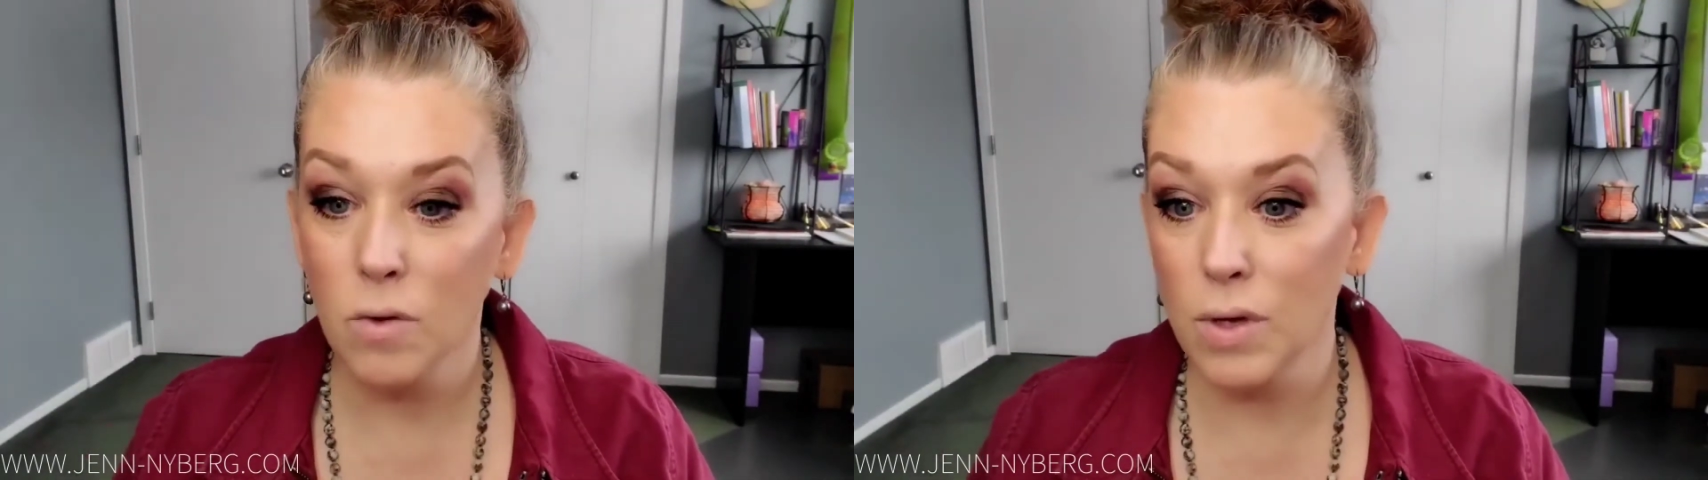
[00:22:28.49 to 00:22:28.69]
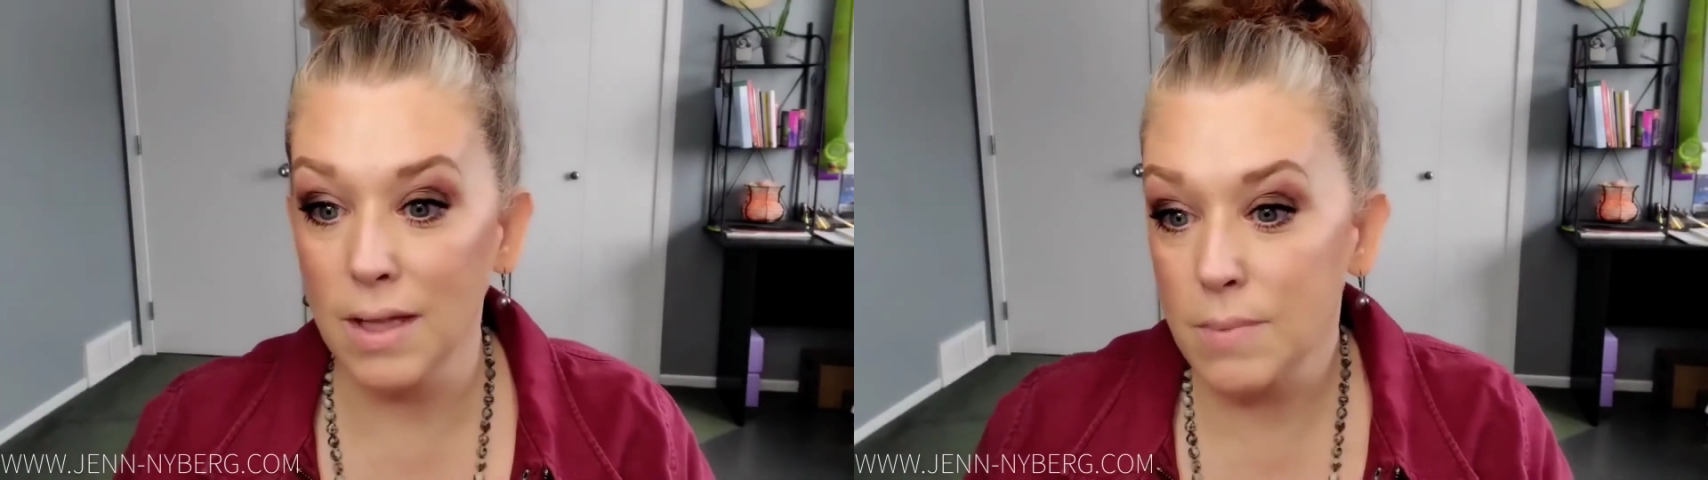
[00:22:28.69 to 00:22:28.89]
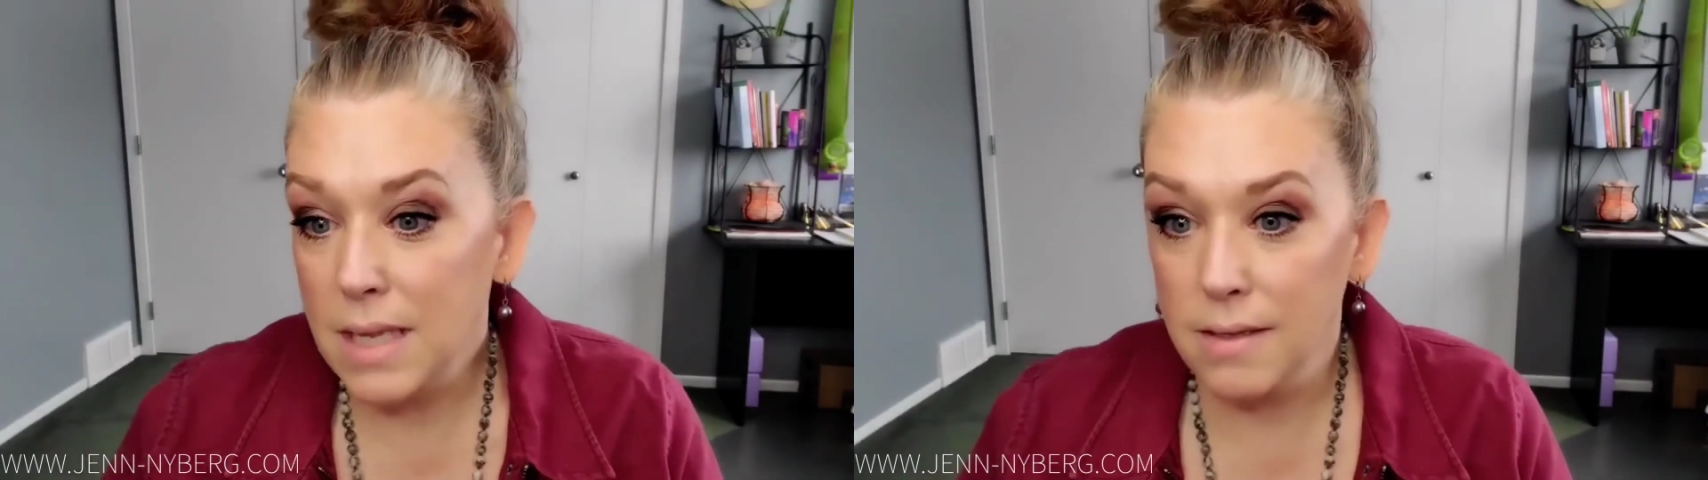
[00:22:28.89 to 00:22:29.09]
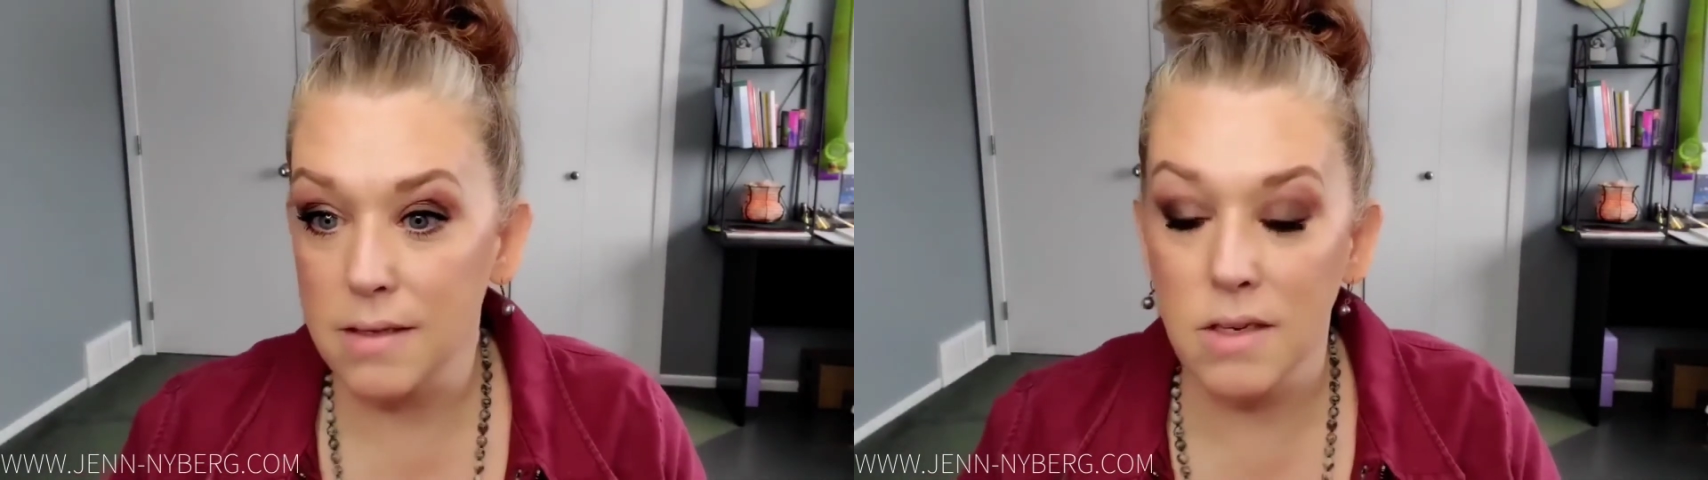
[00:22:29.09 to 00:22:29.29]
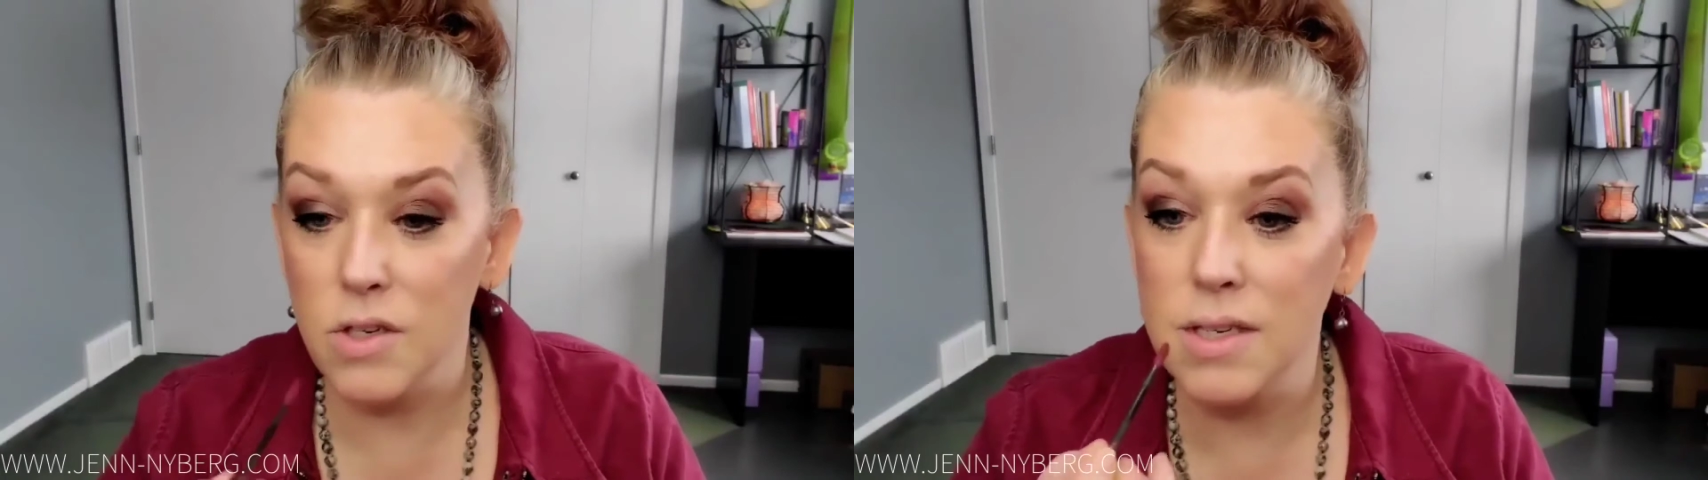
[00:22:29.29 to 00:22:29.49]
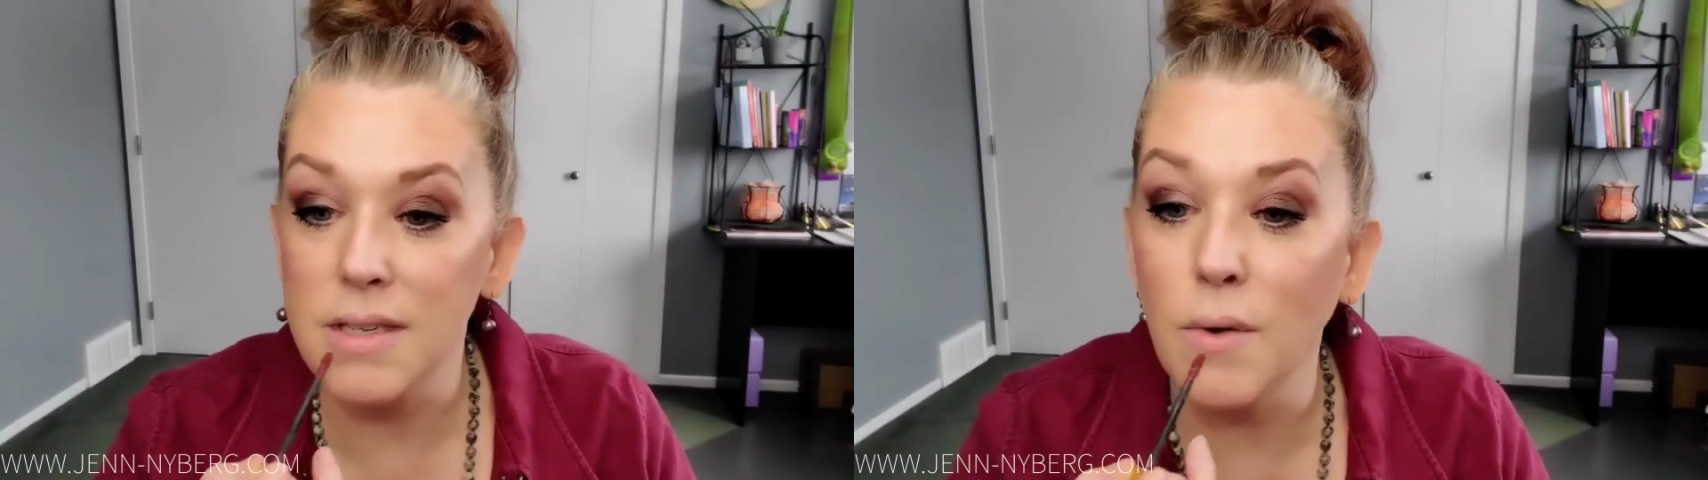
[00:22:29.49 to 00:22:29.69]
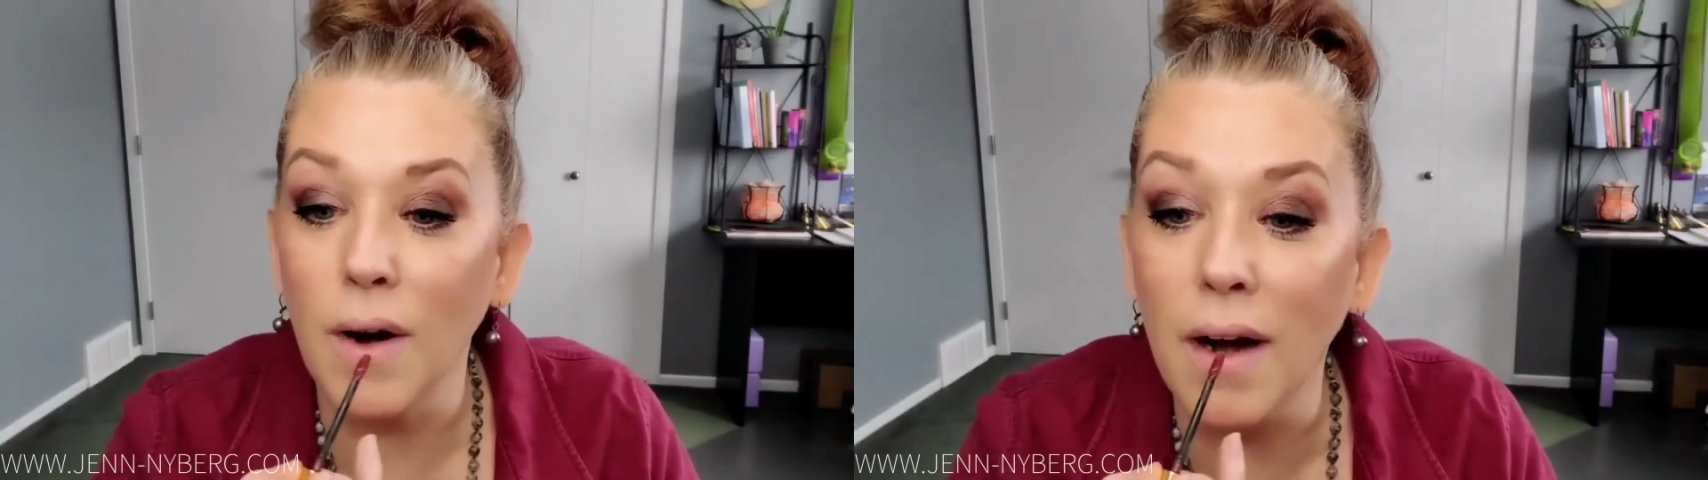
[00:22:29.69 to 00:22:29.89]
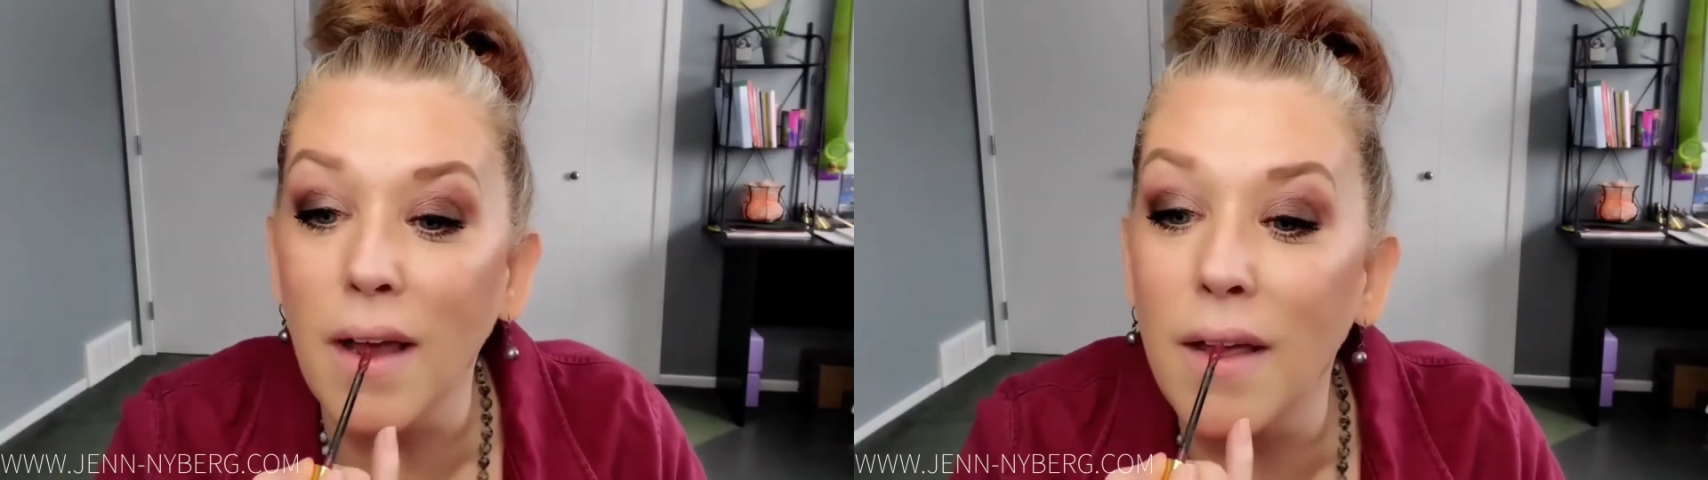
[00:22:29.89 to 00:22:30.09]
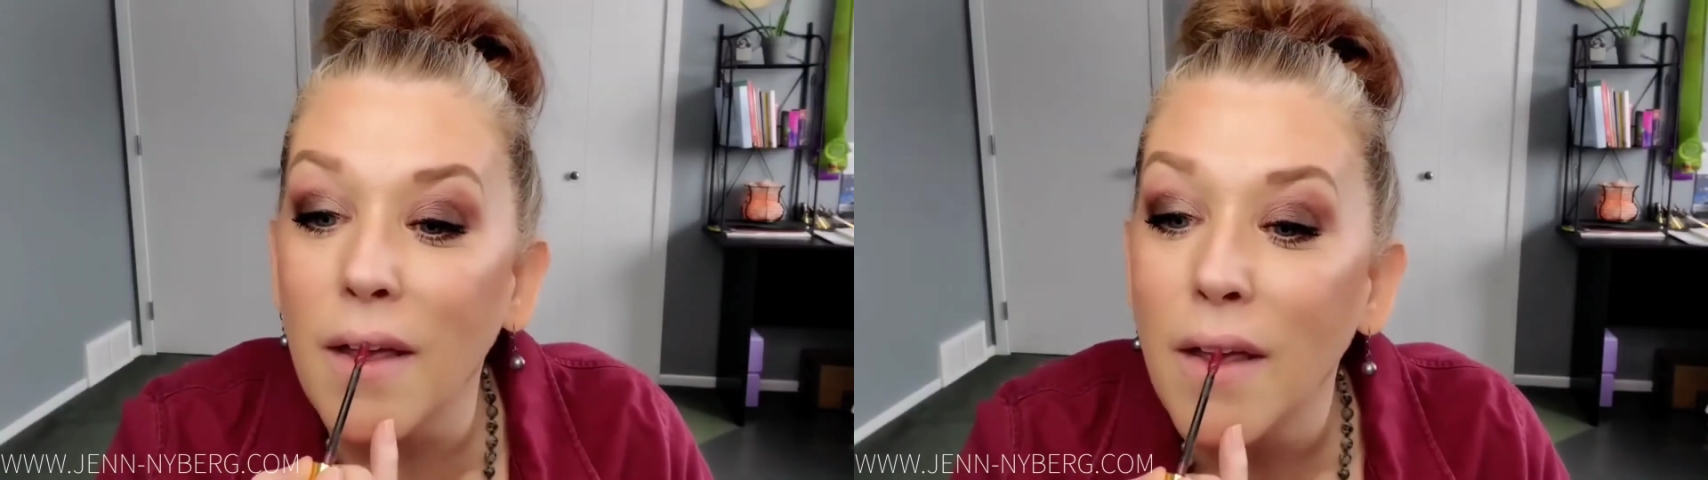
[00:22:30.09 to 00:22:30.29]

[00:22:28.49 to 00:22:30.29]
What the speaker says: with lip scents. It just doesn't work.